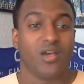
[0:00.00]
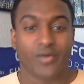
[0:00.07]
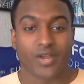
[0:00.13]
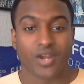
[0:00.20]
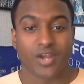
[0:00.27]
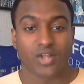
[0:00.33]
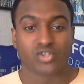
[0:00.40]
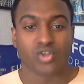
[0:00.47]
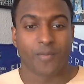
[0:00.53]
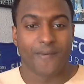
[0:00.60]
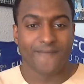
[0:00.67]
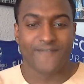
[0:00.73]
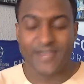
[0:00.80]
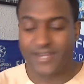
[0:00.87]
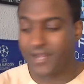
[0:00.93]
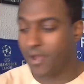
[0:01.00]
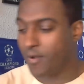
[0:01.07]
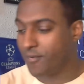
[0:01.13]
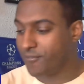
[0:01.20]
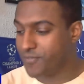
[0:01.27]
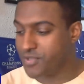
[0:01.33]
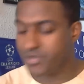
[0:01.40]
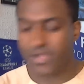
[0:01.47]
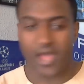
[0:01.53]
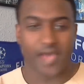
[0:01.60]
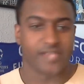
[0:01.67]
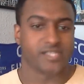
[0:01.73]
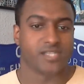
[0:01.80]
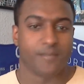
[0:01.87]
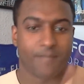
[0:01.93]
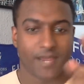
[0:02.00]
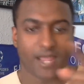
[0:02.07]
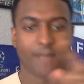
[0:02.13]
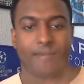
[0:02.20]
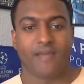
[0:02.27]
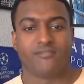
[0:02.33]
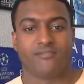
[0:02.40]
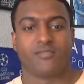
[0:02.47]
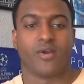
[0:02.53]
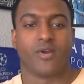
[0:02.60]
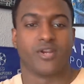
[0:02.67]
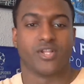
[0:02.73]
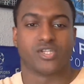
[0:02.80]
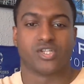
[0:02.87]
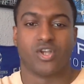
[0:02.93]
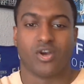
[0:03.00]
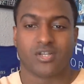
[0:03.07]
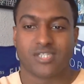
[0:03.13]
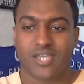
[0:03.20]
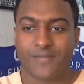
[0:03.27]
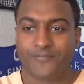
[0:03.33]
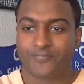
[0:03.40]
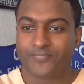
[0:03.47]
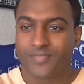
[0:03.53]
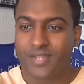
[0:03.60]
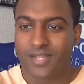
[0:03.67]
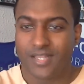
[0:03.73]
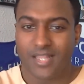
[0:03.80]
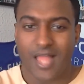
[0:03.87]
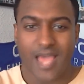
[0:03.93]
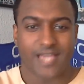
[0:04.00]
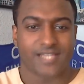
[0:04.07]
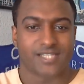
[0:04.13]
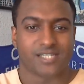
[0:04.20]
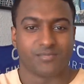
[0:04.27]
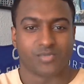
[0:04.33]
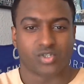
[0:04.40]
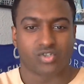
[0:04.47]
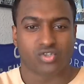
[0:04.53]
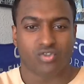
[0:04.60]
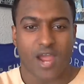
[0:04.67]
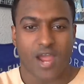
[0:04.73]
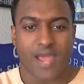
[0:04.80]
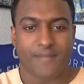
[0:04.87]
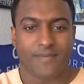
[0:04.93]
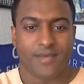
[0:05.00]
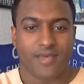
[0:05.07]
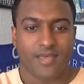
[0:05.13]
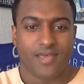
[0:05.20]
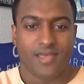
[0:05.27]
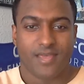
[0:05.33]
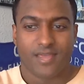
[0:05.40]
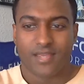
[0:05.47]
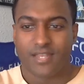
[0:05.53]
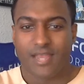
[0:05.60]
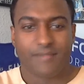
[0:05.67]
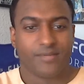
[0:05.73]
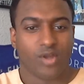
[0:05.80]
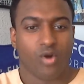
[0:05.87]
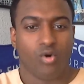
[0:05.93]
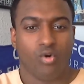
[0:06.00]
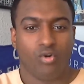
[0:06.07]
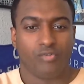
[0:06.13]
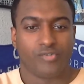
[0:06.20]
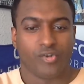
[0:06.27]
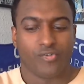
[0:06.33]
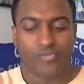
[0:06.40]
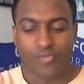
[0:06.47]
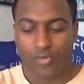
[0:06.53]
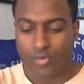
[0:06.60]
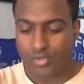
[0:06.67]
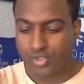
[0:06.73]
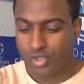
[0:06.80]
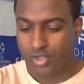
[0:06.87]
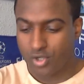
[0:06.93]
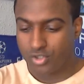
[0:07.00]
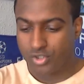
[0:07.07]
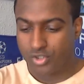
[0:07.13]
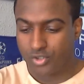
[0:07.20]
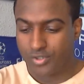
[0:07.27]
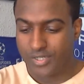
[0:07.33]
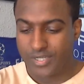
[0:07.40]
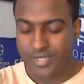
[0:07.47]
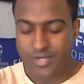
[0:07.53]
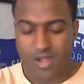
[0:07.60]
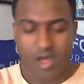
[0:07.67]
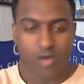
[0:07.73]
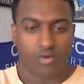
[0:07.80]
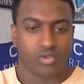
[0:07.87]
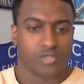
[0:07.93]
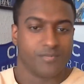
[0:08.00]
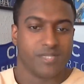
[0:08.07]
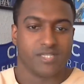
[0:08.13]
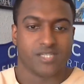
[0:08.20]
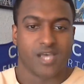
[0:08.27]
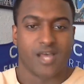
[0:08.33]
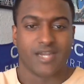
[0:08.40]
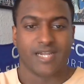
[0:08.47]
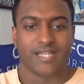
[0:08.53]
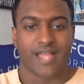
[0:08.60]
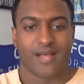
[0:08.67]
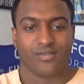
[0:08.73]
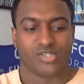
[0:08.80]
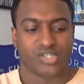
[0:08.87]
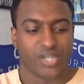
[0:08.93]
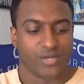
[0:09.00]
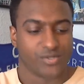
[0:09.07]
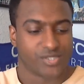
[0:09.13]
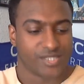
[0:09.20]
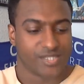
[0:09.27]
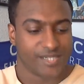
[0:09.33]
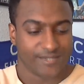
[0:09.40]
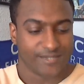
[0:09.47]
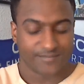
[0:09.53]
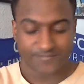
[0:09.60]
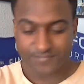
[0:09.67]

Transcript: we're going to drop a video for you guys. So big up everybody that's locked in. Like, subscribe. Let me know all of your thoughts on Julian Nagelsmann turning down Chelsea.